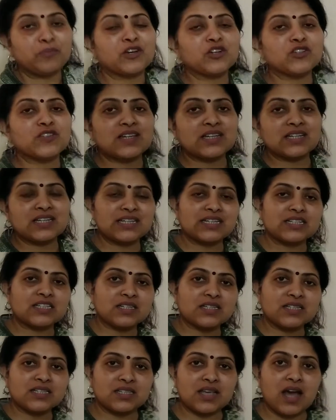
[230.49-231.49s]
because
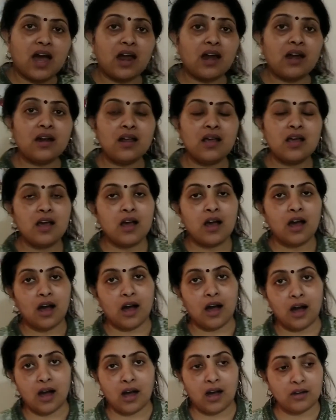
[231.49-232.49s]
integers
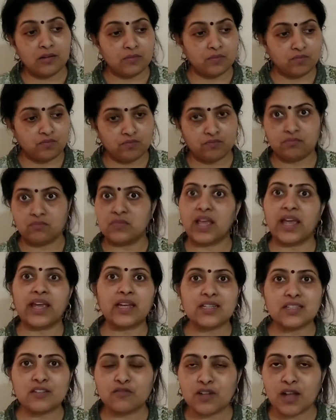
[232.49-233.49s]
are
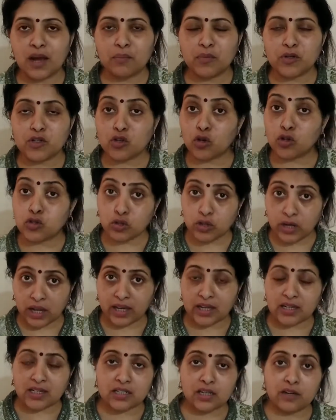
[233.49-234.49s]
negative numbers also,
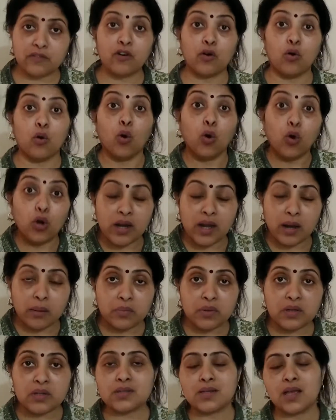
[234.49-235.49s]
negative whole
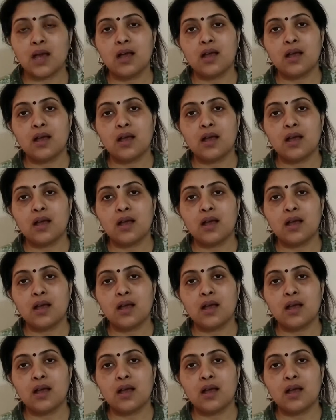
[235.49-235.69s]
numbers,